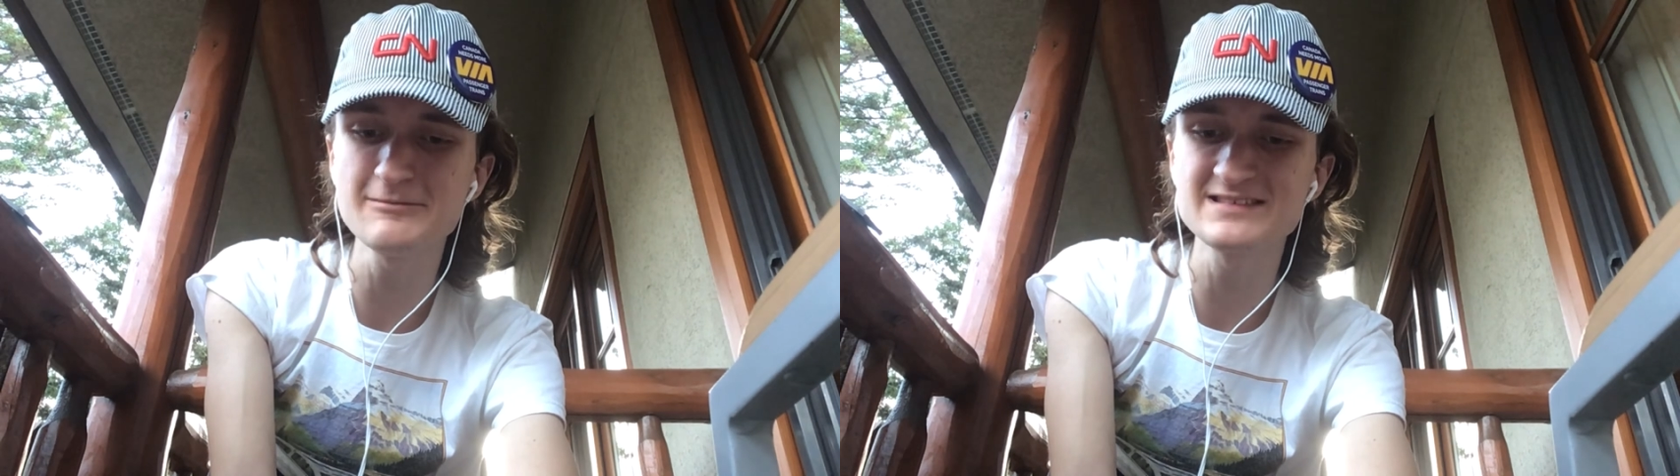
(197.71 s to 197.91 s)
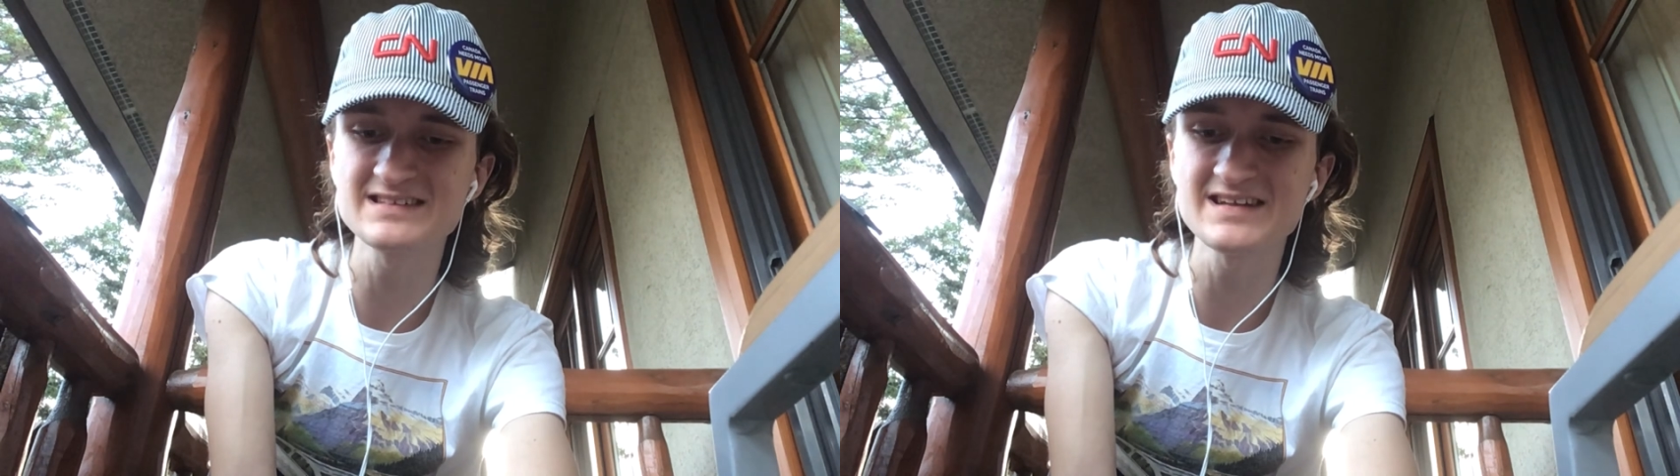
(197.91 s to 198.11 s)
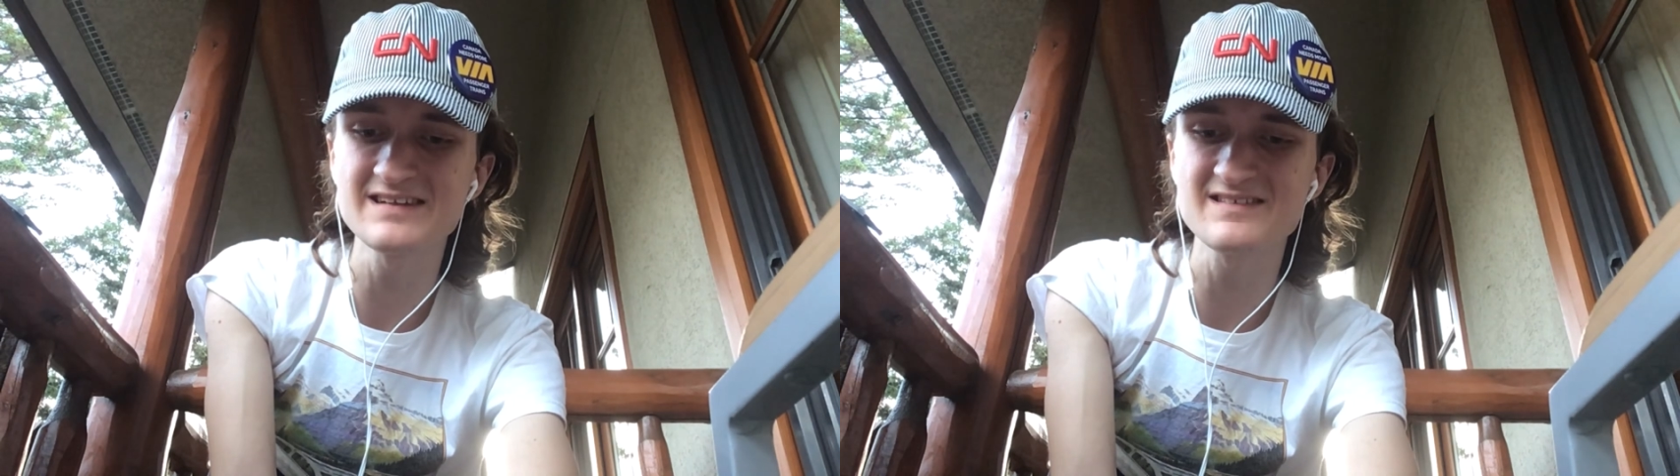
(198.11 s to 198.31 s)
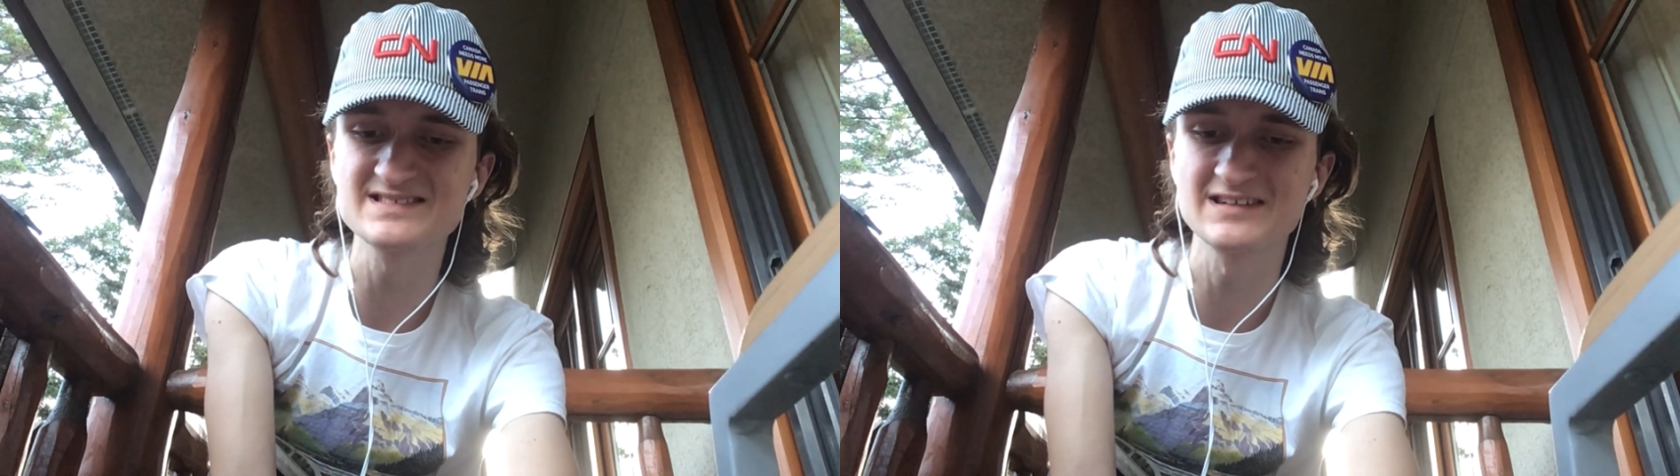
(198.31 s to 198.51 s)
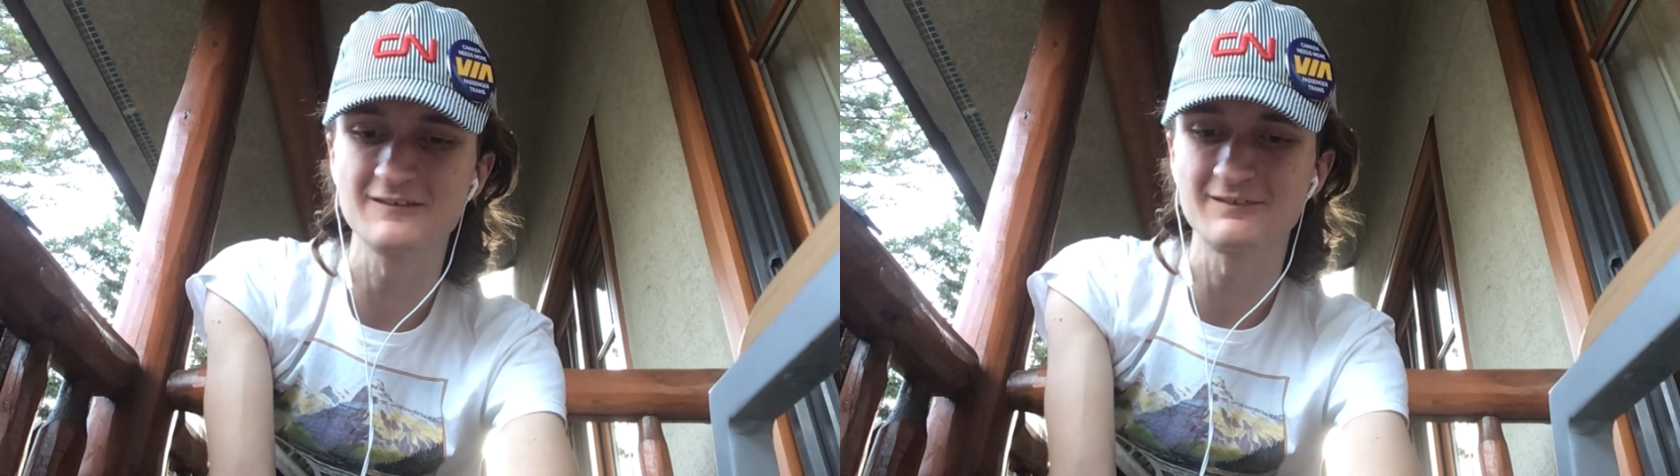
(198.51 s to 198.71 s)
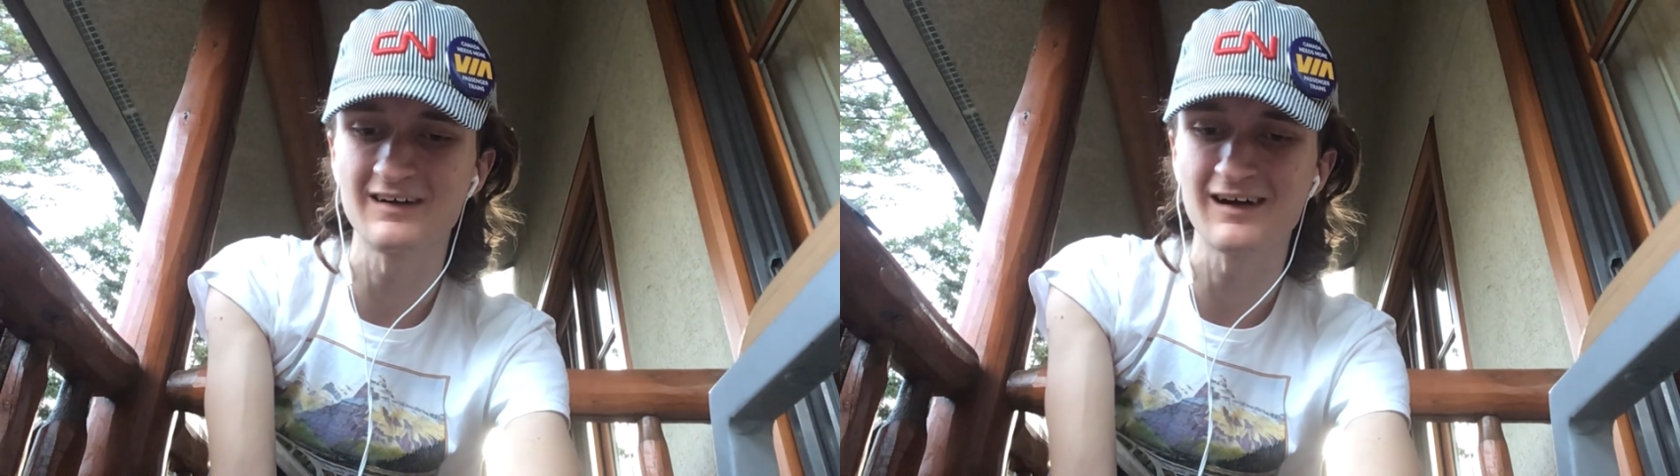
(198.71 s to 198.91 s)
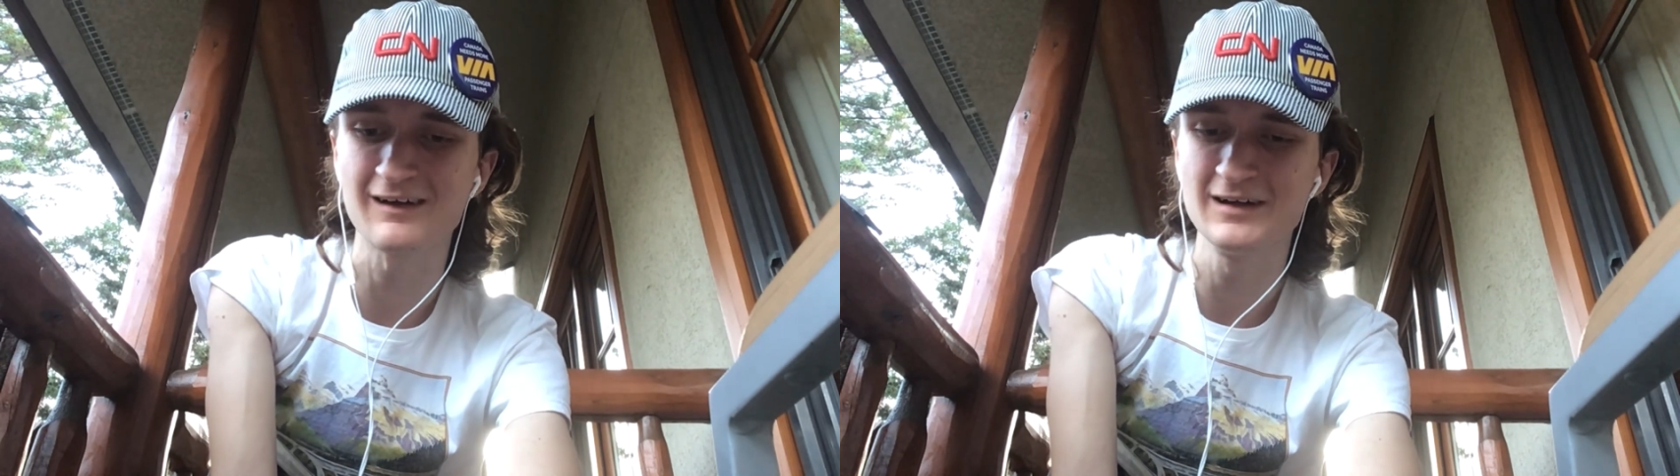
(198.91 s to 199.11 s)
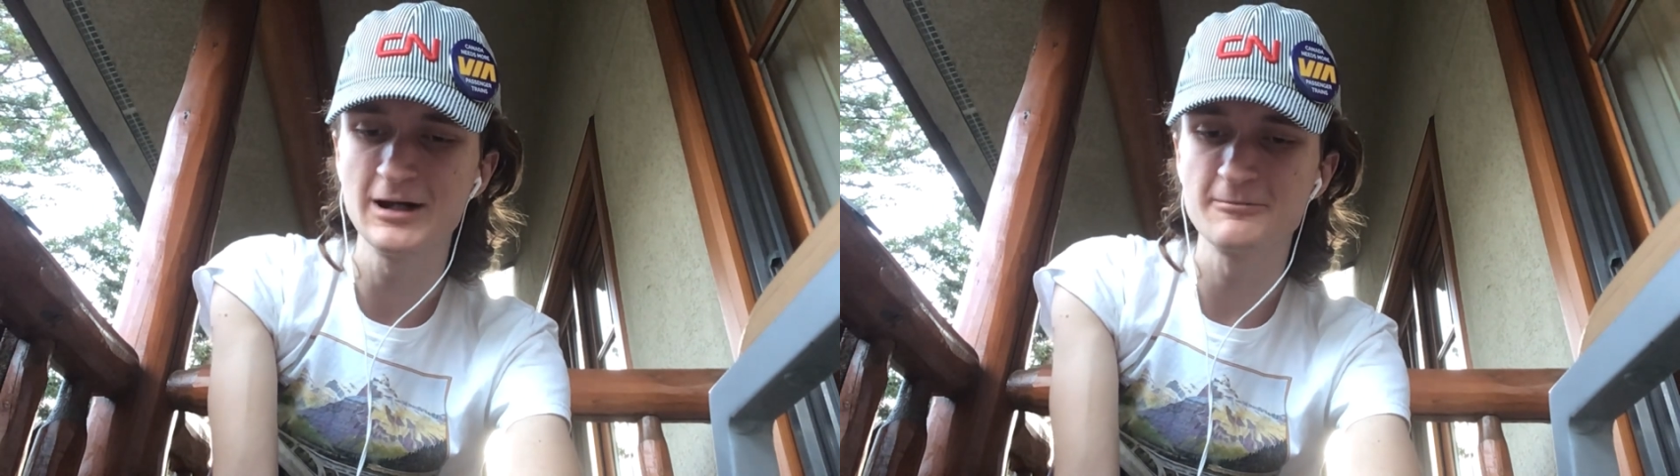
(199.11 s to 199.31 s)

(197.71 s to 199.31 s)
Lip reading: months of the year so far,